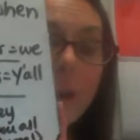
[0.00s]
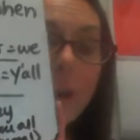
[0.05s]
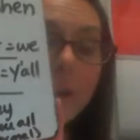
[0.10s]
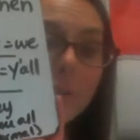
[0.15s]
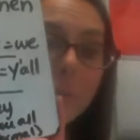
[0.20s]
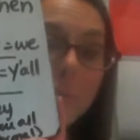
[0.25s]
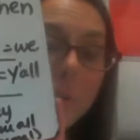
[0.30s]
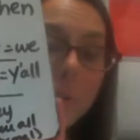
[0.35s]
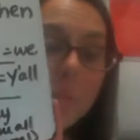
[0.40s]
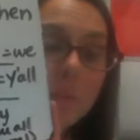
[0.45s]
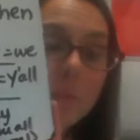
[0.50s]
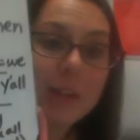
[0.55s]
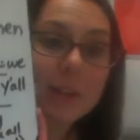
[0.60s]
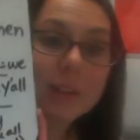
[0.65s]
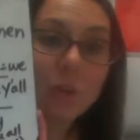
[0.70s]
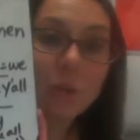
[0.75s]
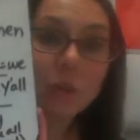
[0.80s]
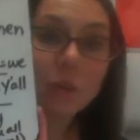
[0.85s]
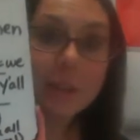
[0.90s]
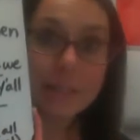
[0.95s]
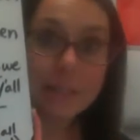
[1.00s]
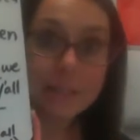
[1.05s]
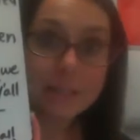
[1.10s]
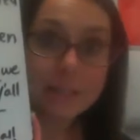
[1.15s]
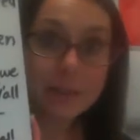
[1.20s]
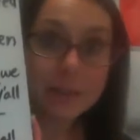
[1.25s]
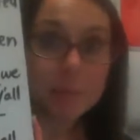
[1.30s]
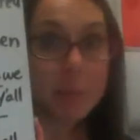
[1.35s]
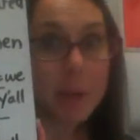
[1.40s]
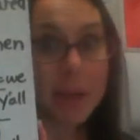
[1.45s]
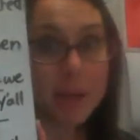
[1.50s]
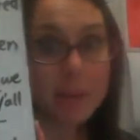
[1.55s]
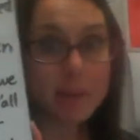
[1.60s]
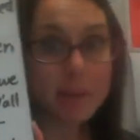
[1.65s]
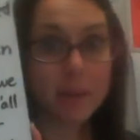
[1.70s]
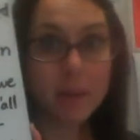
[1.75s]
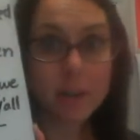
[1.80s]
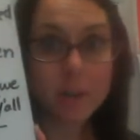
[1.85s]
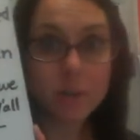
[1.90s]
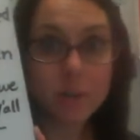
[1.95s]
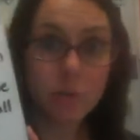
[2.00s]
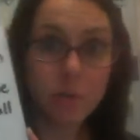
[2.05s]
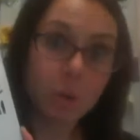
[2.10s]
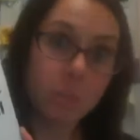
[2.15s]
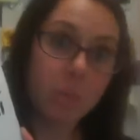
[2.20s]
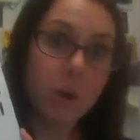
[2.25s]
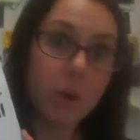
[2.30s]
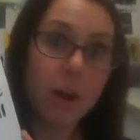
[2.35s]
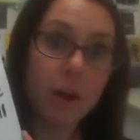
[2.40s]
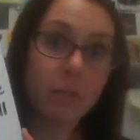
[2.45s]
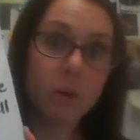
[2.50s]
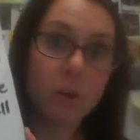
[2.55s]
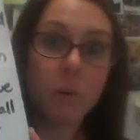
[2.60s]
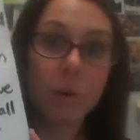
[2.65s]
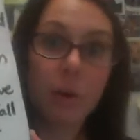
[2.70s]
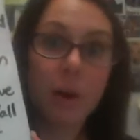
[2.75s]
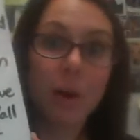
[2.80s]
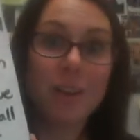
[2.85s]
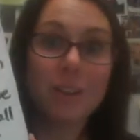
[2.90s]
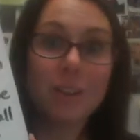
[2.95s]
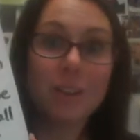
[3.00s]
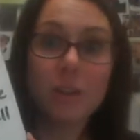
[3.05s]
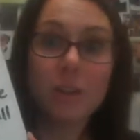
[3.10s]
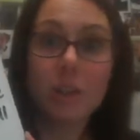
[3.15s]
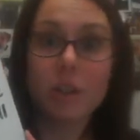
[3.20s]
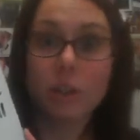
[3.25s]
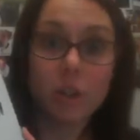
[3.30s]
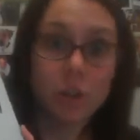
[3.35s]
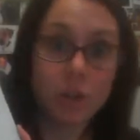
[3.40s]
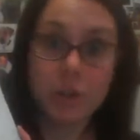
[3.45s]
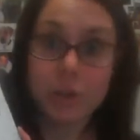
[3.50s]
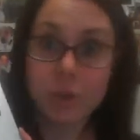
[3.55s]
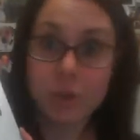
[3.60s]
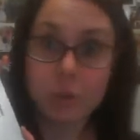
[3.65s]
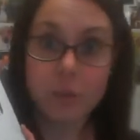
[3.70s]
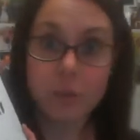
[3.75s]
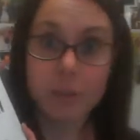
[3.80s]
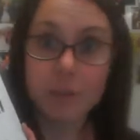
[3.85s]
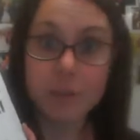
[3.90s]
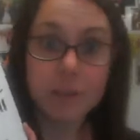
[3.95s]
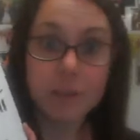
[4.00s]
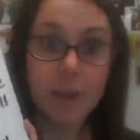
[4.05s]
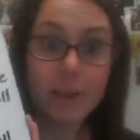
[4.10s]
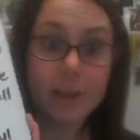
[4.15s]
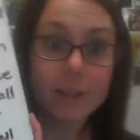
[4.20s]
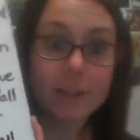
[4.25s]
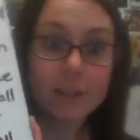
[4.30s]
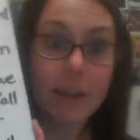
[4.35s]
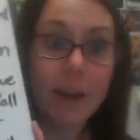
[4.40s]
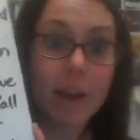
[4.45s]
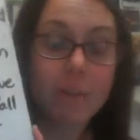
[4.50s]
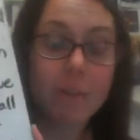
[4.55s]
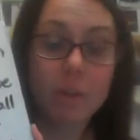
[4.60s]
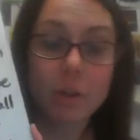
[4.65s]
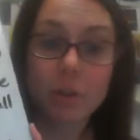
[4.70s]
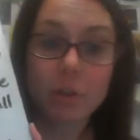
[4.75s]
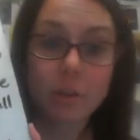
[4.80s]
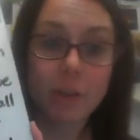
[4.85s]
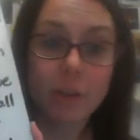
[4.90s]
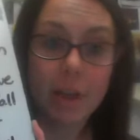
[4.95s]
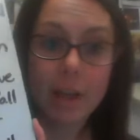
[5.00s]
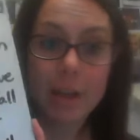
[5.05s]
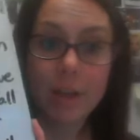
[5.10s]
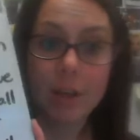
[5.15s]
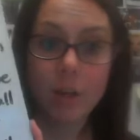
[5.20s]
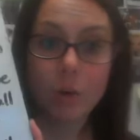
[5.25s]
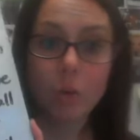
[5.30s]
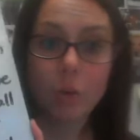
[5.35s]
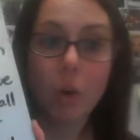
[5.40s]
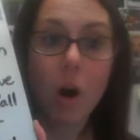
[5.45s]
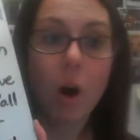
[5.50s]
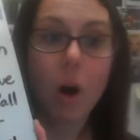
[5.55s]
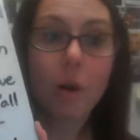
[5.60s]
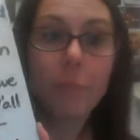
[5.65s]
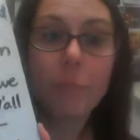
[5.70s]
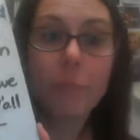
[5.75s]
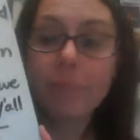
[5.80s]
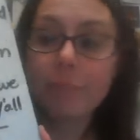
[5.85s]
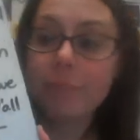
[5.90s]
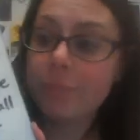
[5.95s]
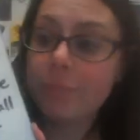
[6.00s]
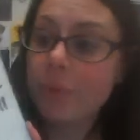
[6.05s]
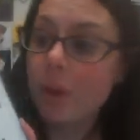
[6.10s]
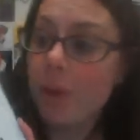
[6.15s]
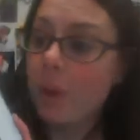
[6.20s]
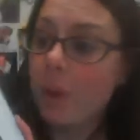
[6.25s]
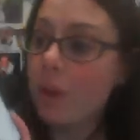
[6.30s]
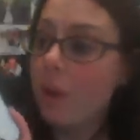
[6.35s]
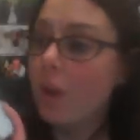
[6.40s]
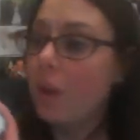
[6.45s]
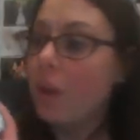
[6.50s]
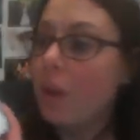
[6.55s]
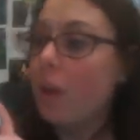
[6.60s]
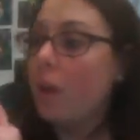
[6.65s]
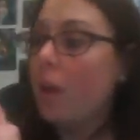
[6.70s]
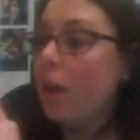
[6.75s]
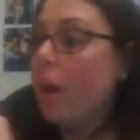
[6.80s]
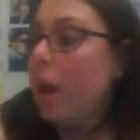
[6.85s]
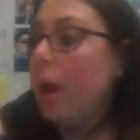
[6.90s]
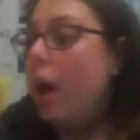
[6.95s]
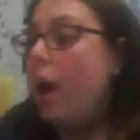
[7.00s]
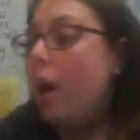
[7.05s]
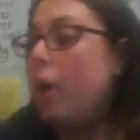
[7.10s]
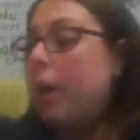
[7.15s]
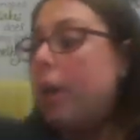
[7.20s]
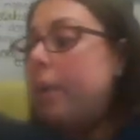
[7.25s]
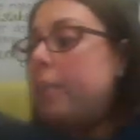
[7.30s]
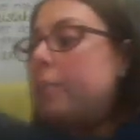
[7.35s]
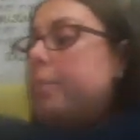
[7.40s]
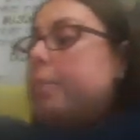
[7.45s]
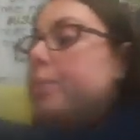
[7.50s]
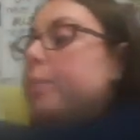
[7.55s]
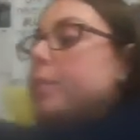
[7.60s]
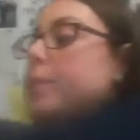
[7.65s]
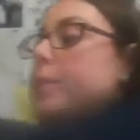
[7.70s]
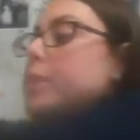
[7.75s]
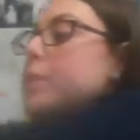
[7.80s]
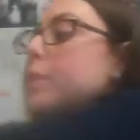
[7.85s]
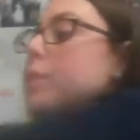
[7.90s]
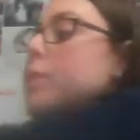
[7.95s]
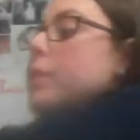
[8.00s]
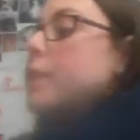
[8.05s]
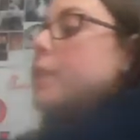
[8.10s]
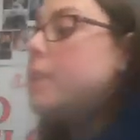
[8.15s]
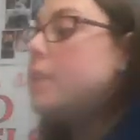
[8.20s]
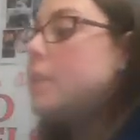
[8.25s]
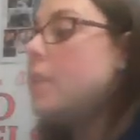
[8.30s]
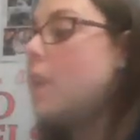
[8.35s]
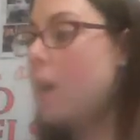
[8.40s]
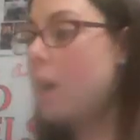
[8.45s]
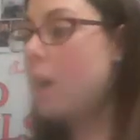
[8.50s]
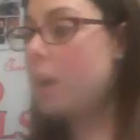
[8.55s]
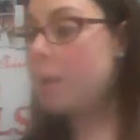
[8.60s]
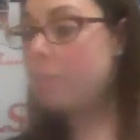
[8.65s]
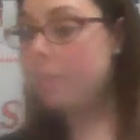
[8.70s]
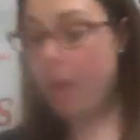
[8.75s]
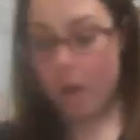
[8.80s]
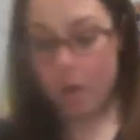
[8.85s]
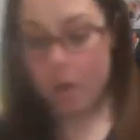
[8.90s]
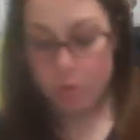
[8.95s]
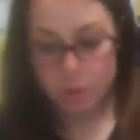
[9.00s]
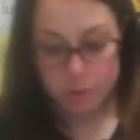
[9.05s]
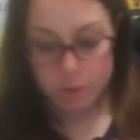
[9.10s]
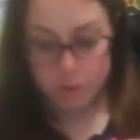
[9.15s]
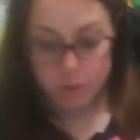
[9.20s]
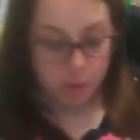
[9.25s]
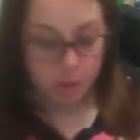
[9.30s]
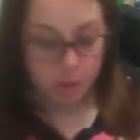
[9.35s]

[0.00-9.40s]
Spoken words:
And remember, that's only in Spain that it's formal. Everywhere else they just use this anytime they're saying you all. Okay, so let's talk about